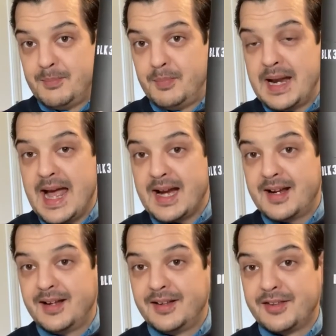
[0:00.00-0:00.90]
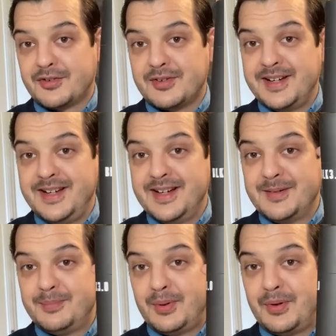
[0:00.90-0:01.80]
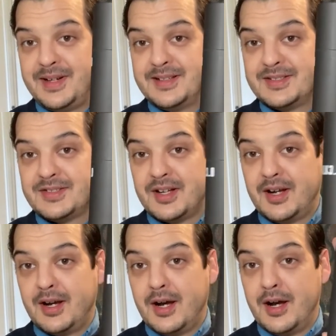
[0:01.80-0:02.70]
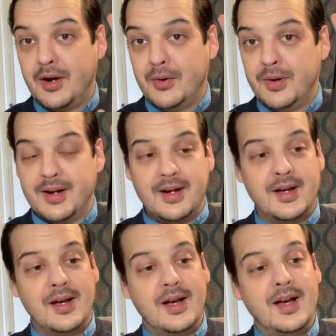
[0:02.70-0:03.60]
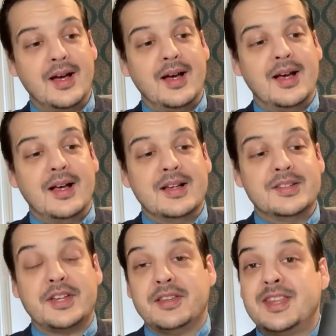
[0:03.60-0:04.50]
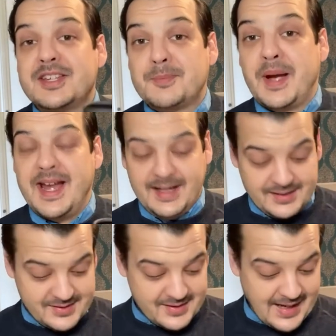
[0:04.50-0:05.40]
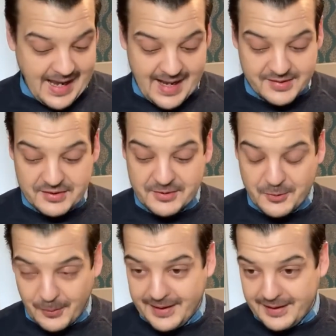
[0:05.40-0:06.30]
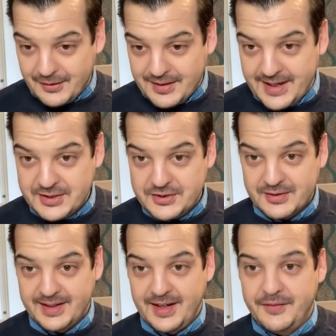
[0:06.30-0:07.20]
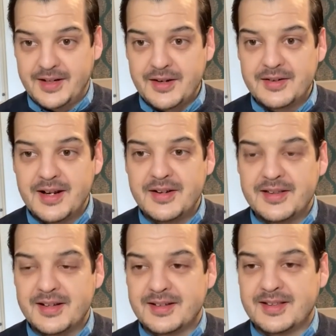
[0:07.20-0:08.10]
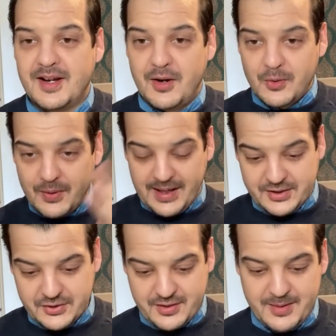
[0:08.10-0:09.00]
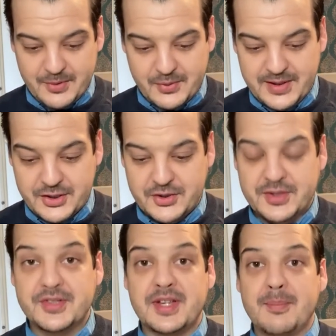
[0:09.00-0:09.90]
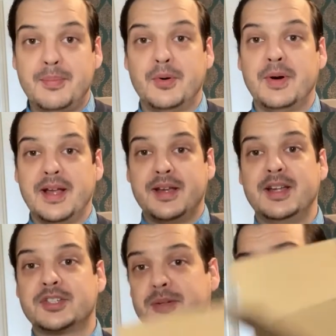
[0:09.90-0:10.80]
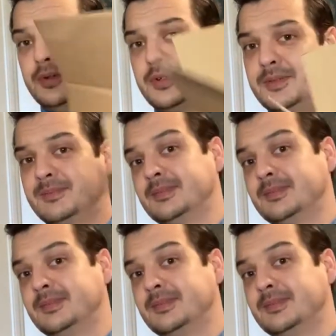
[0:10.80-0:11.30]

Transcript: Black 3.0. So this paint has quite a long history. If you don't know the whole history between Stuart Semple and Anish Kapoor,